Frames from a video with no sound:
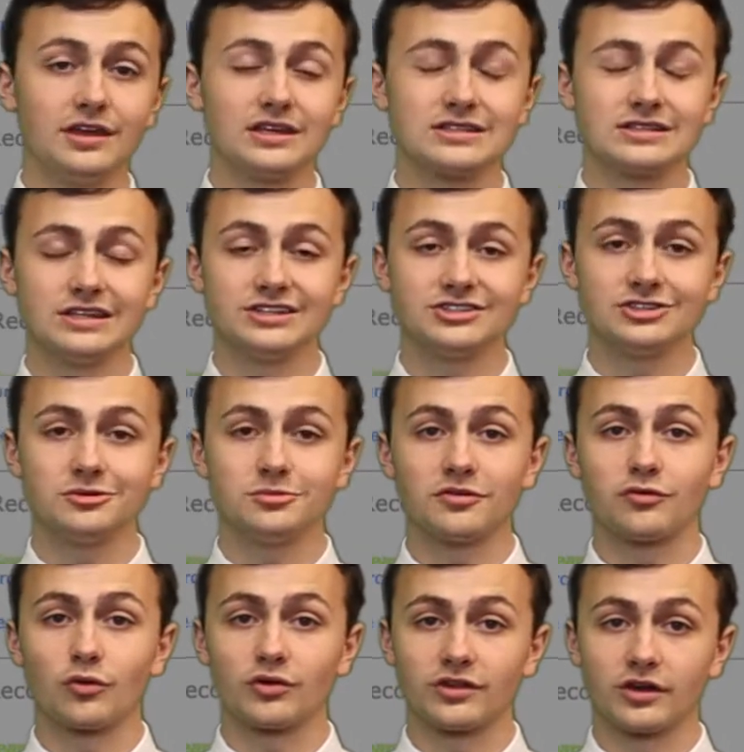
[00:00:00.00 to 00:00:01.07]
is listed
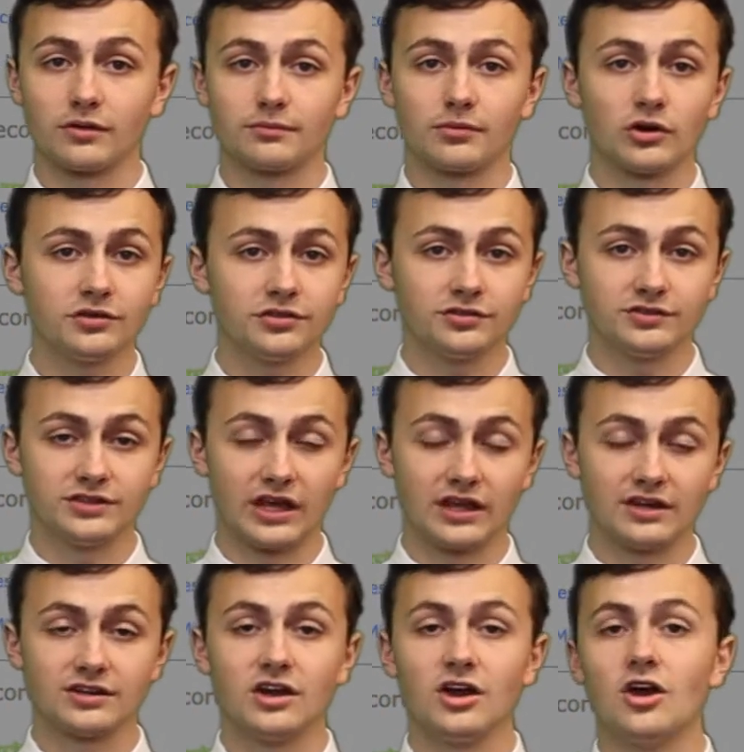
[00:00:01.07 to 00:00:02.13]
before their birth
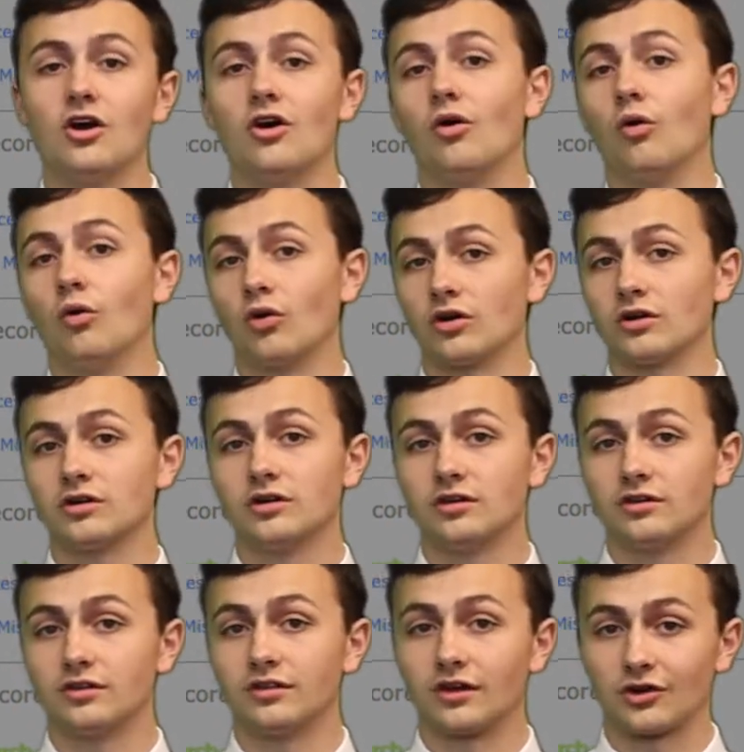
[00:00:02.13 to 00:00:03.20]
date or
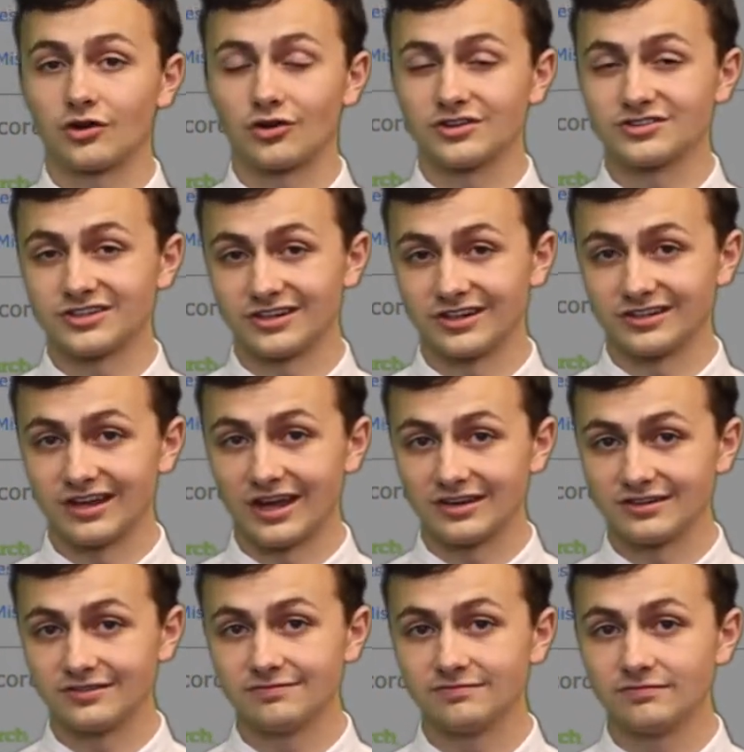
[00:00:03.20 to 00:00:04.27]
their christening
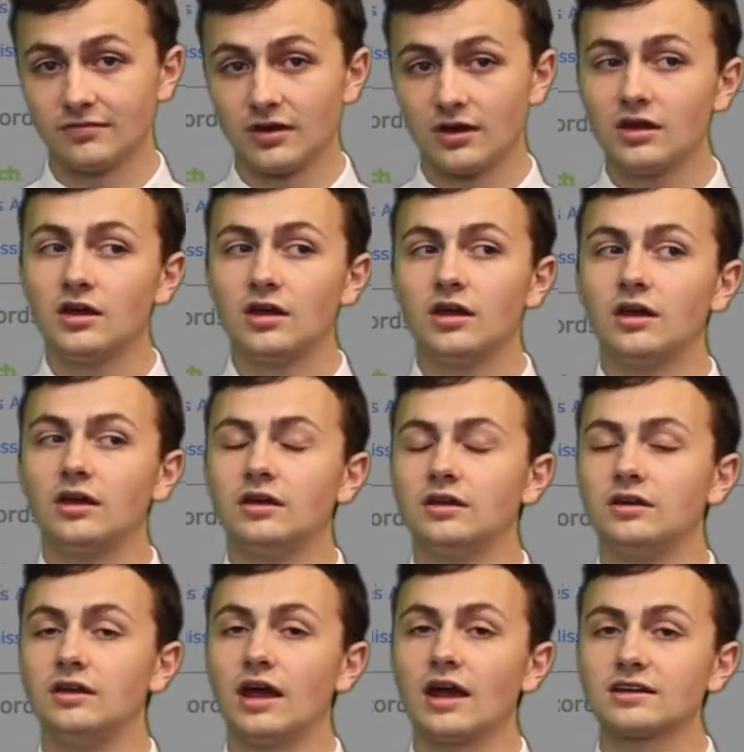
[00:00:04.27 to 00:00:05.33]
date.
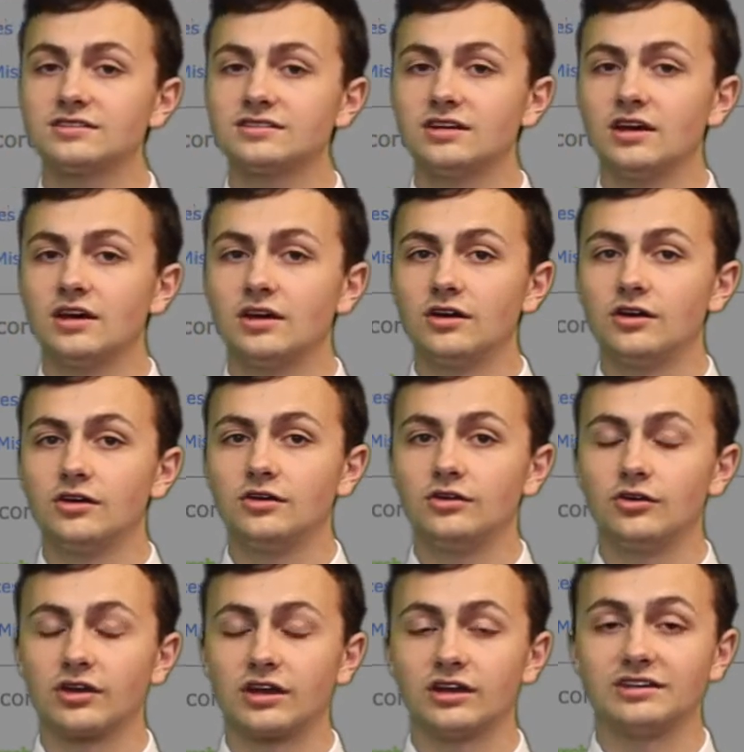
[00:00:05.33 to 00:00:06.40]
Next,
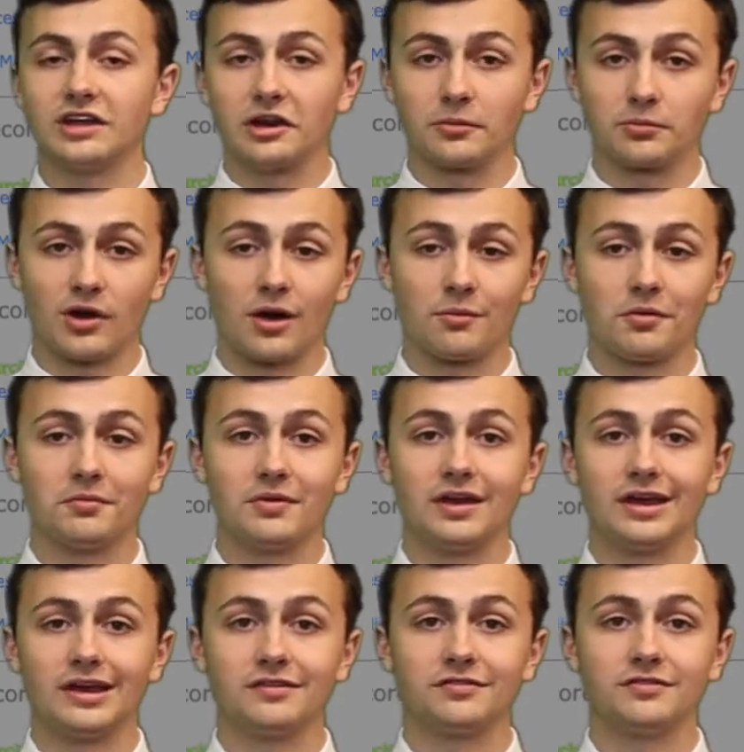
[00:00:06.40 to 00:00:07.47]
you'll get a data problem
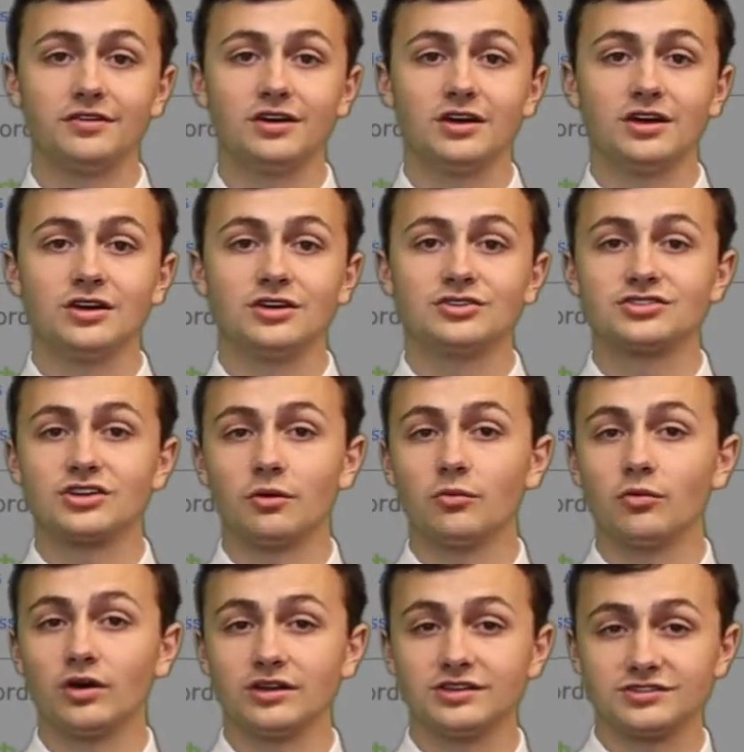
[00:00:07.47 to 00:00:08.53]
if
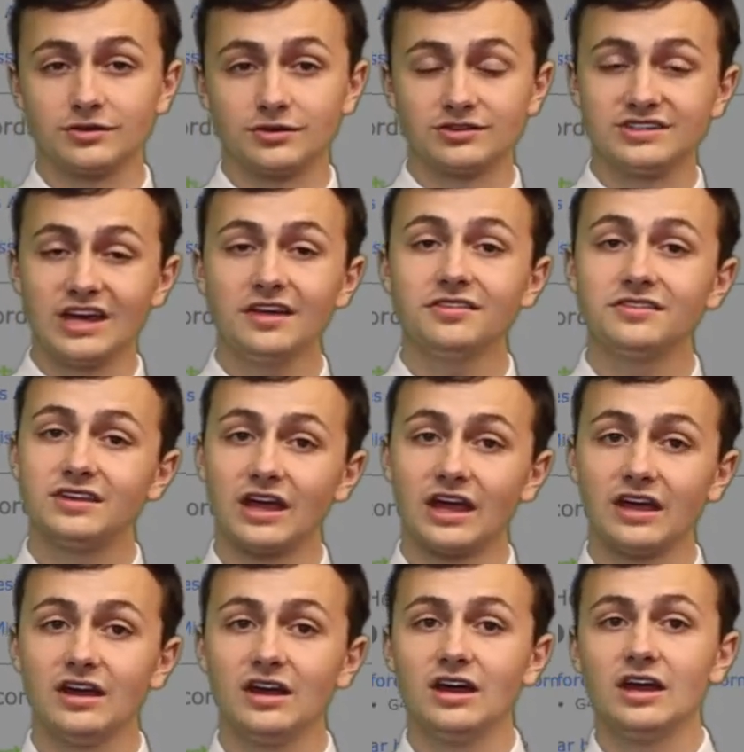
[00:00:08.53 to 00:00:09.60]
someone's death
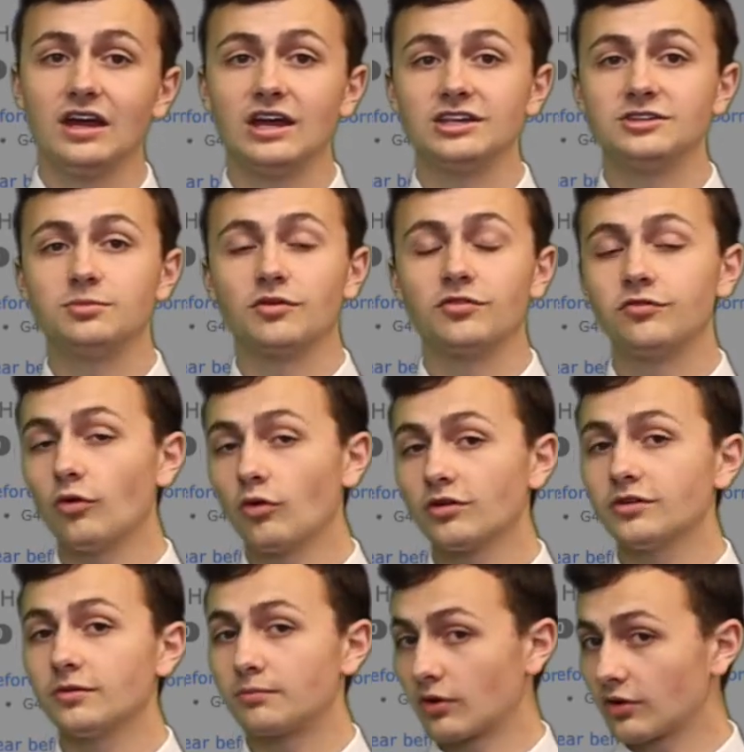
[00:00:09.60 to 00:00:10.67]
day is before
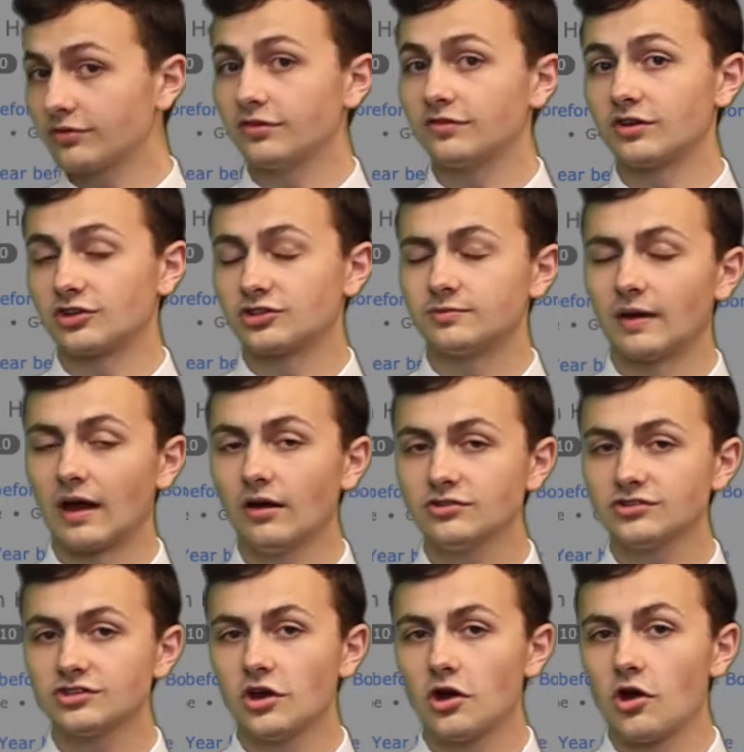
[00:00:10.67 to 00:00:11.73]
the birth of their
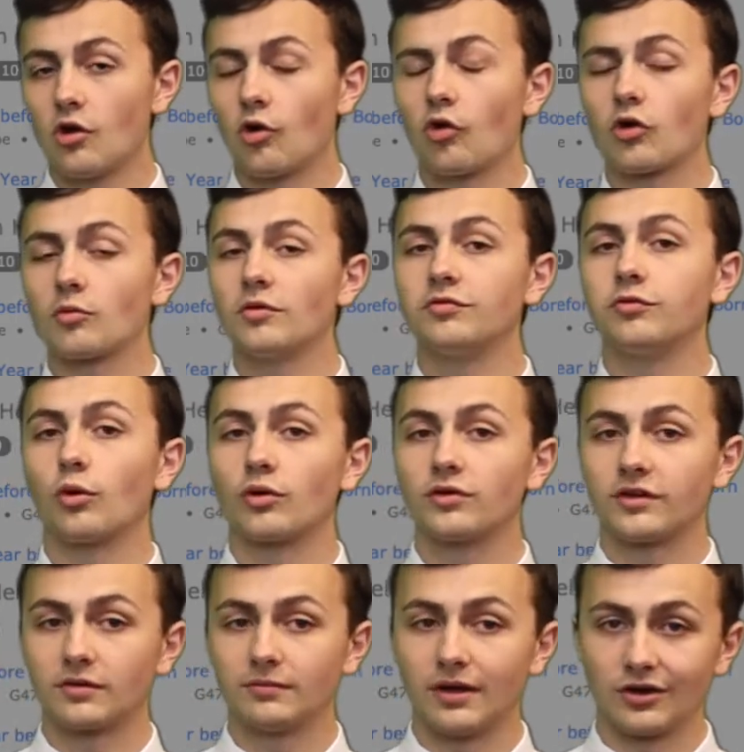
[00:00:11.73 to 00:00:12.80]
spouse or before
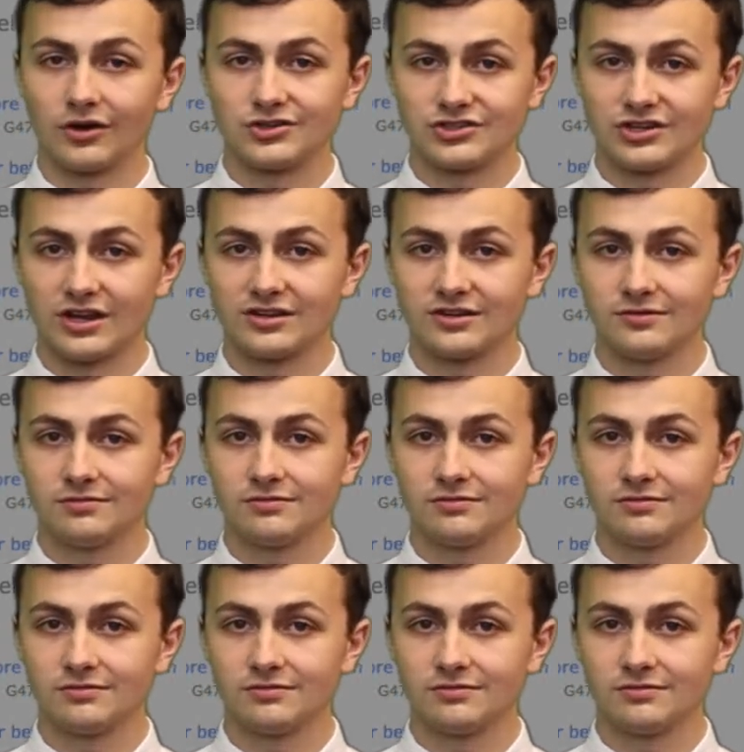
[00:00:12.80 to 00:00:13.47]
their marriage date.